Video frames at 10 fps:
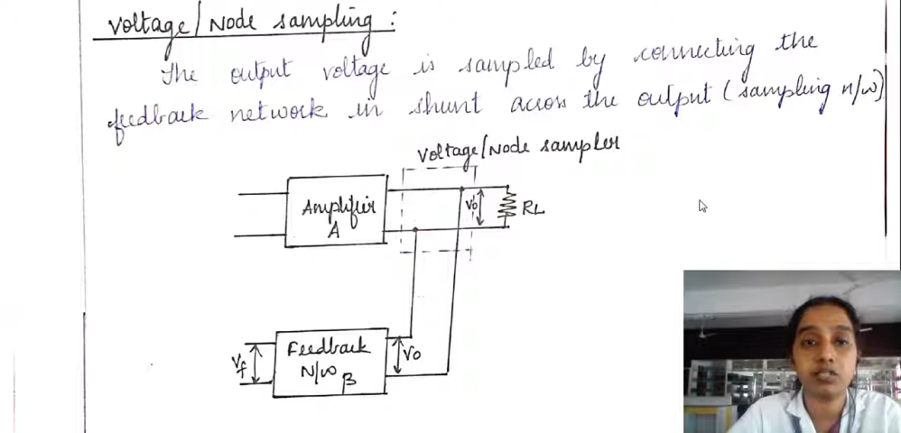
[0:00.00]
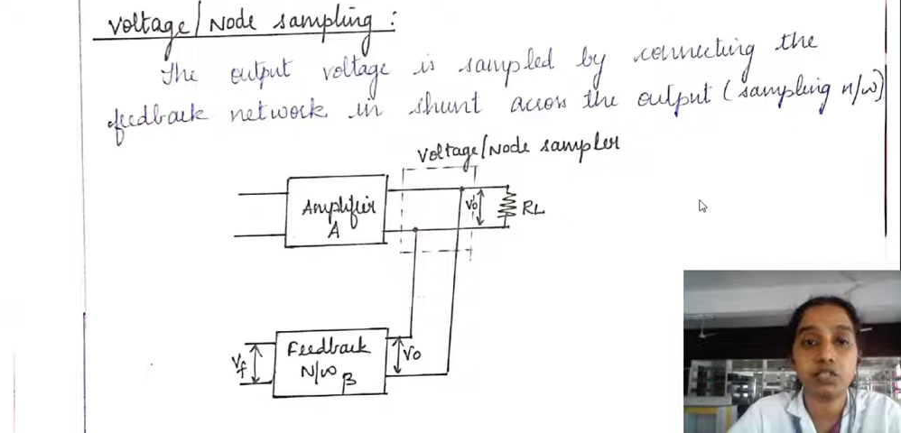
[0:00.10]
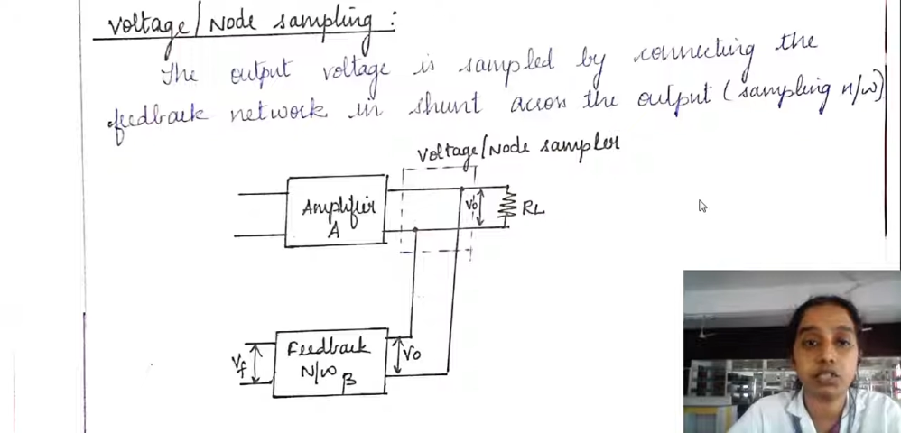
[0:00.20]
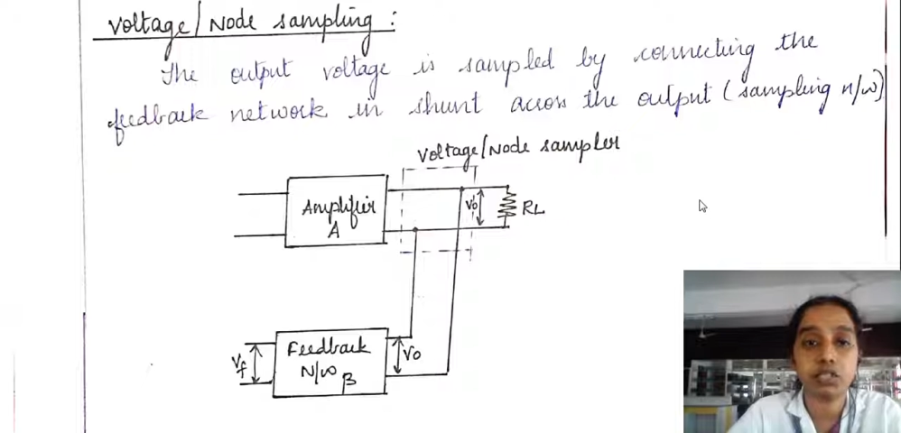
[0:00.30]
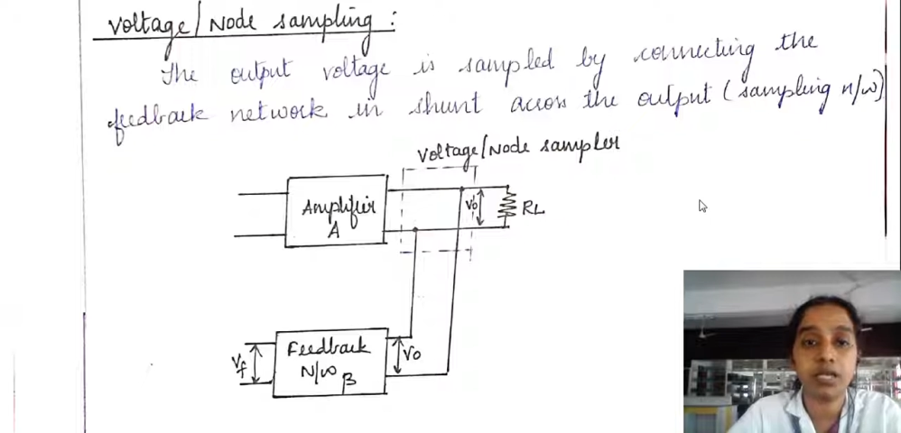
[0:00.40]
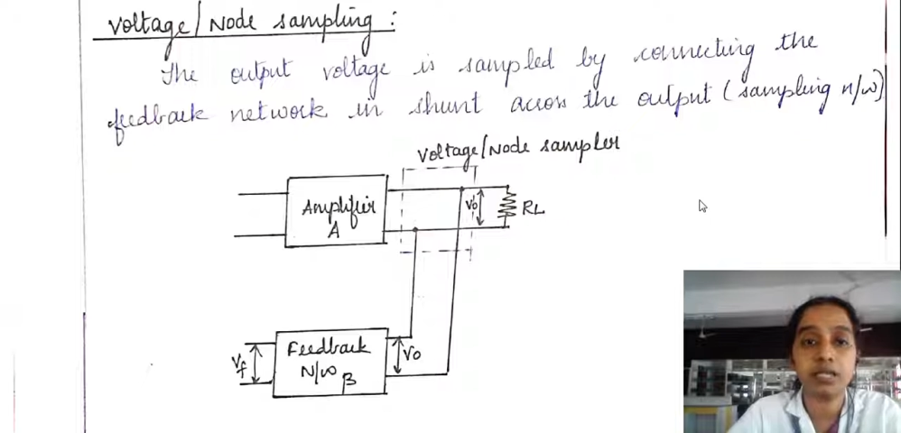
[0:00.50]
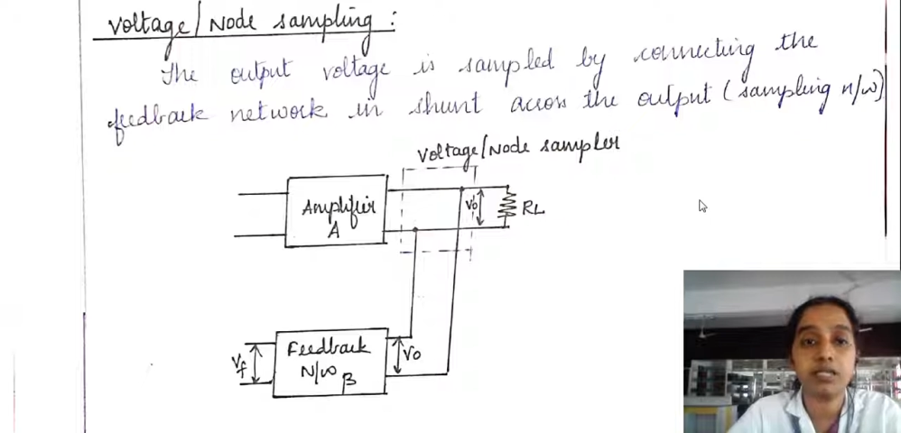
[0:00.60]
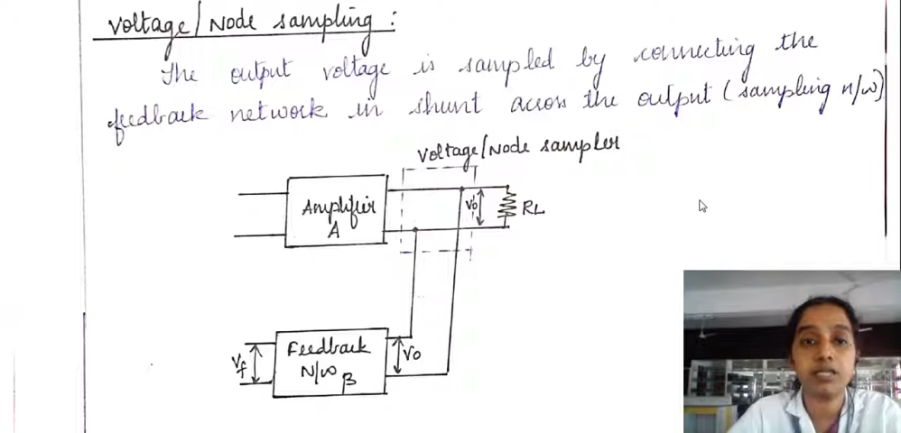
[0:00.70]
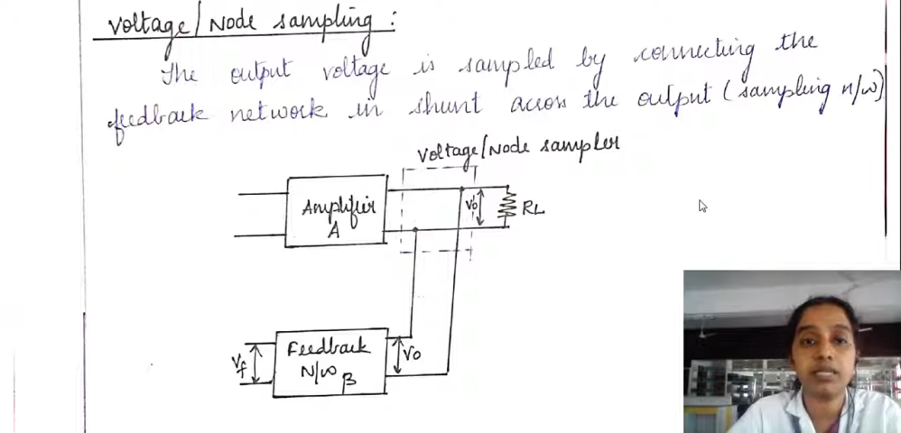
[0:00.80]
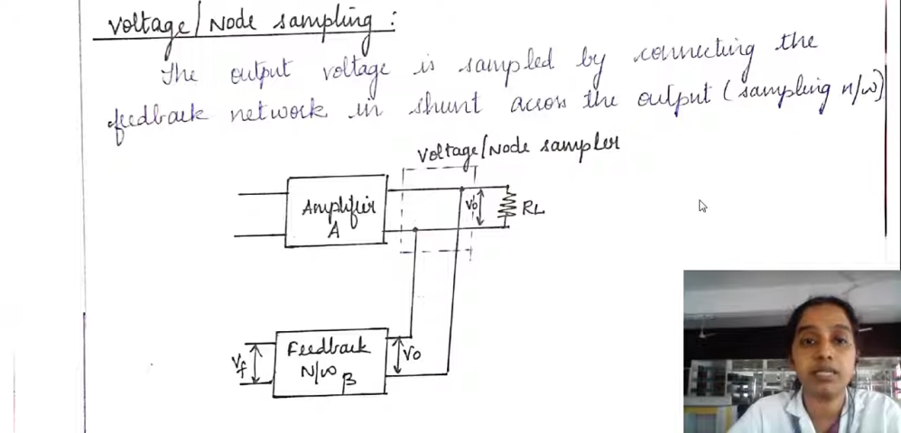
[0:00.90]

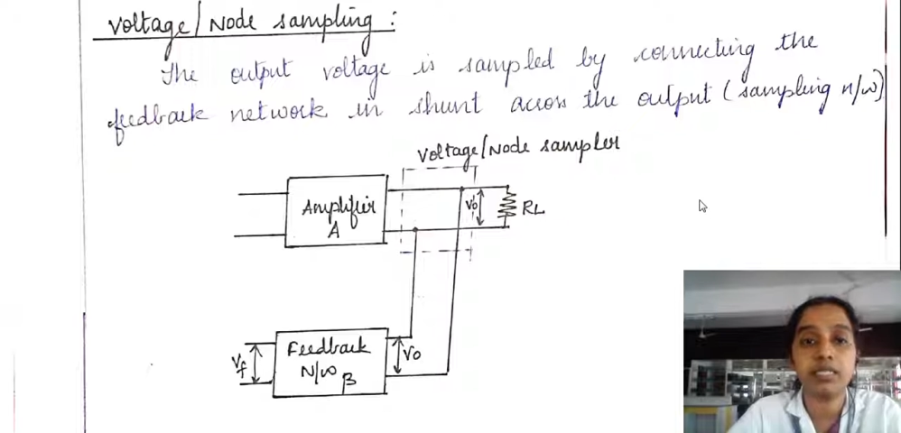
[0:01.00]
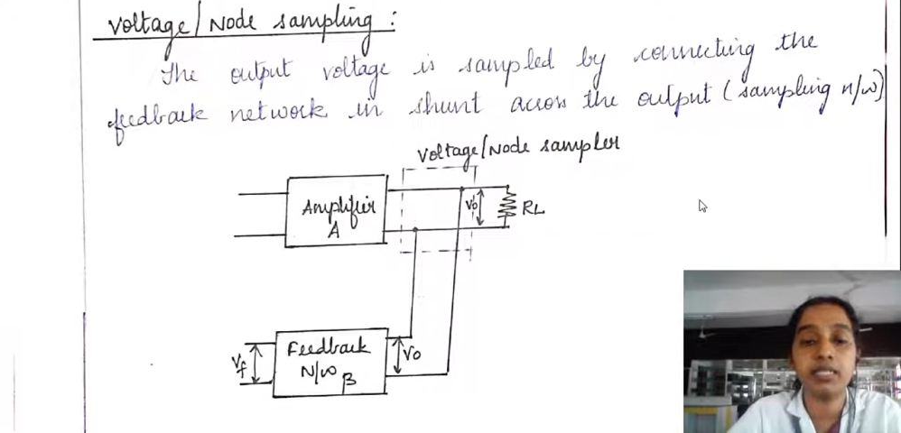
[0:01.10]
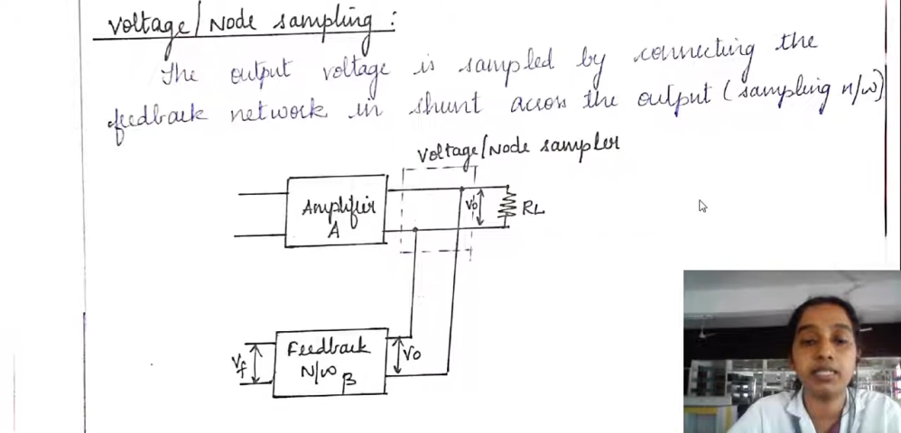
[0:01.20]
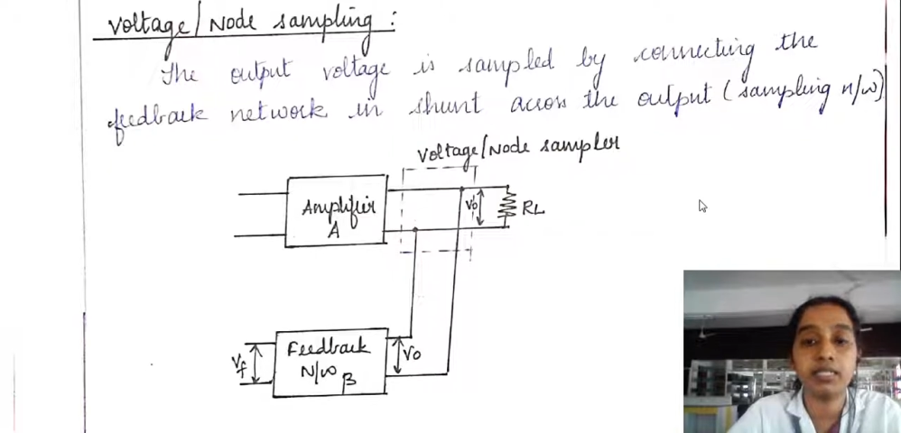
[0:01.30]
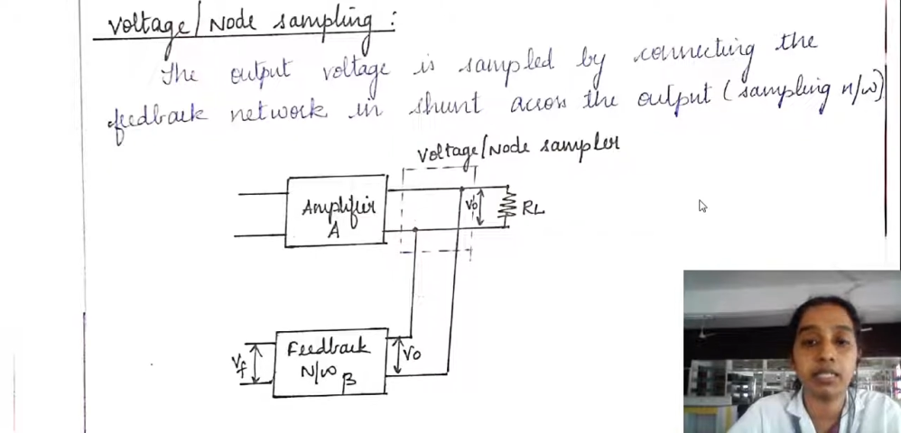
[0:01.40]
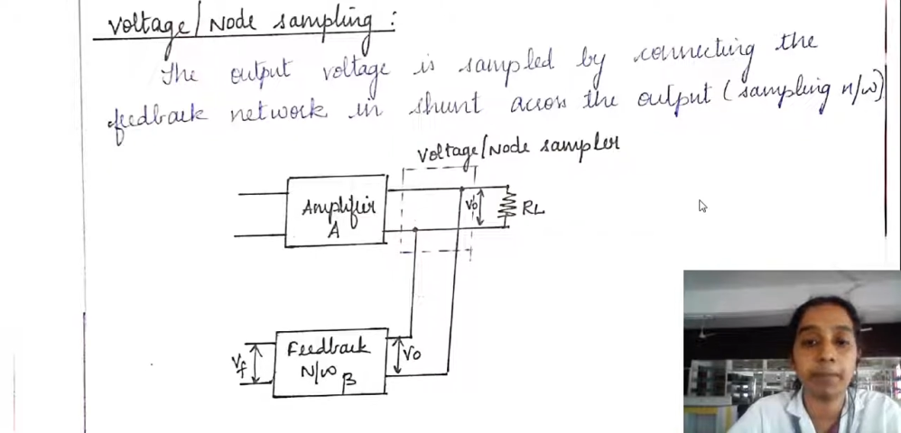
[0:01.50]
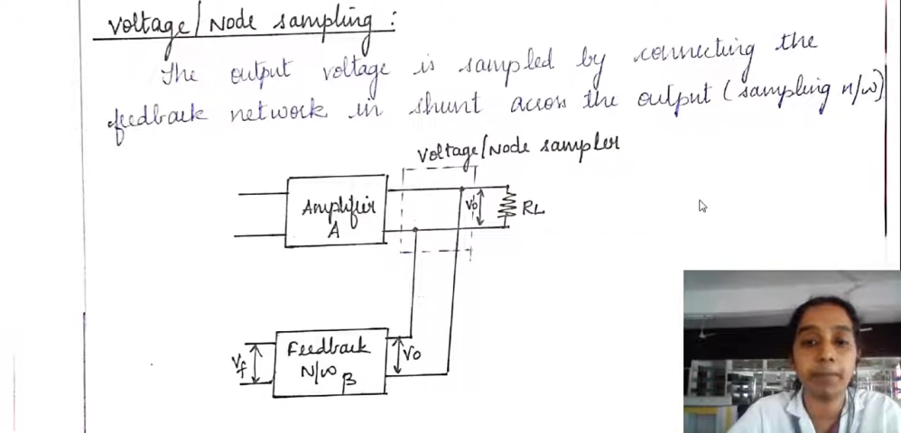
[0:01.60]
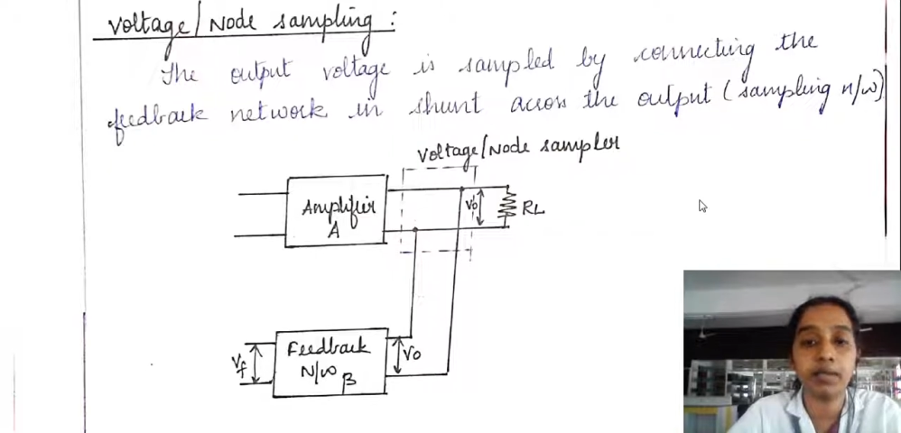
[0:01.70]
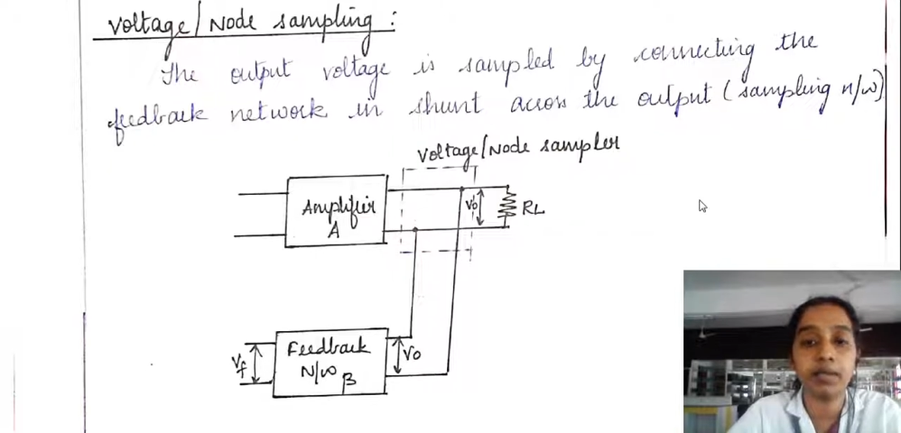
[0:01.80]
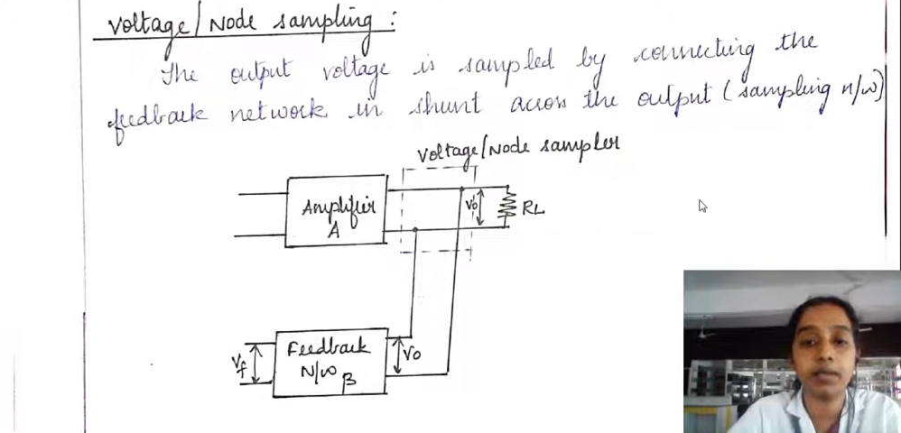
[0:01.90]
shunt in the
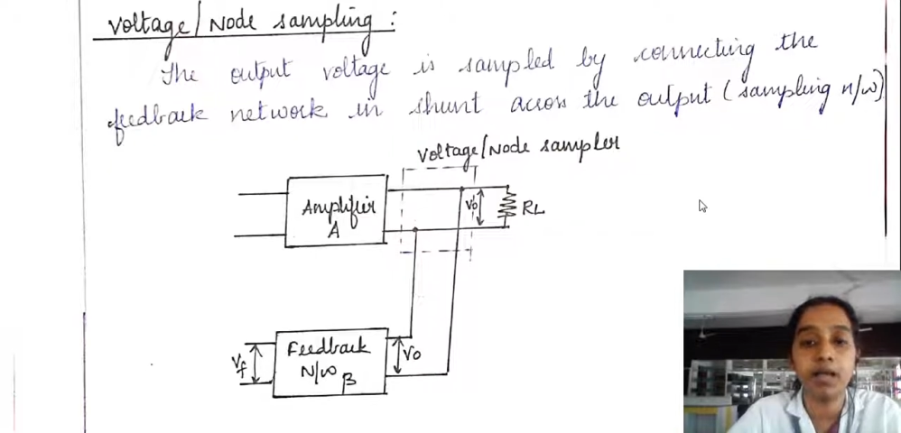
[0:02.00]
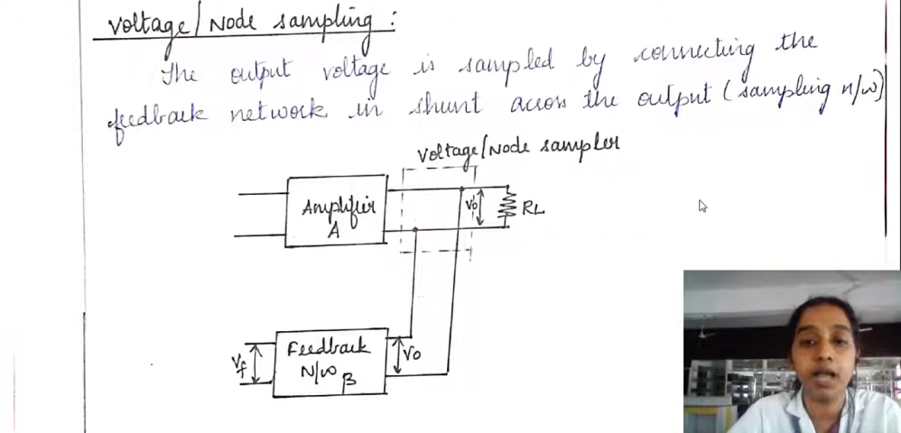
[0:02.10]
sampler